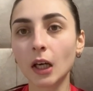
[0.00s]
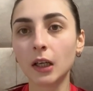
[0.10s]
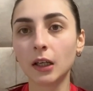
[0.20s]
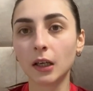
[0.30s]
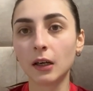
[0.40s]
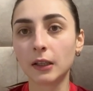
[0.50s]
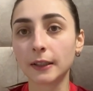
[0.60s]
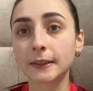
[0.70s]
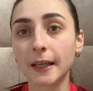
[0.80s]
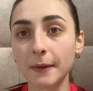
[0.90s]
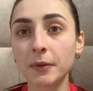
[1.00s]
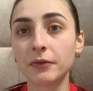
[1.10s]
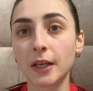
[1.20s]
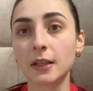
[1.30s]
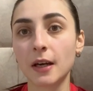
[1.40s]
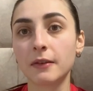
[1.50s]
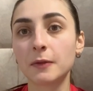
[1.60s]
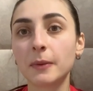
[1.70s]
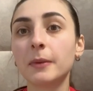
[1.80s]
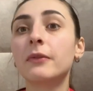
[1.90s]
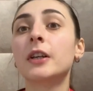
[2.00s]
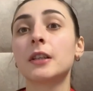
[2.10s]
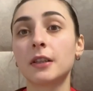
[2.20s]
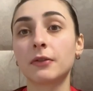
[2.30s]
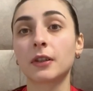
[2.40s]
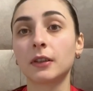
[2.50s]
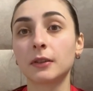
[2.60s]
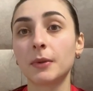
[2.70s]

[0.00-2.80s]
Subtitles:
are escaping right now, it will be very difficult,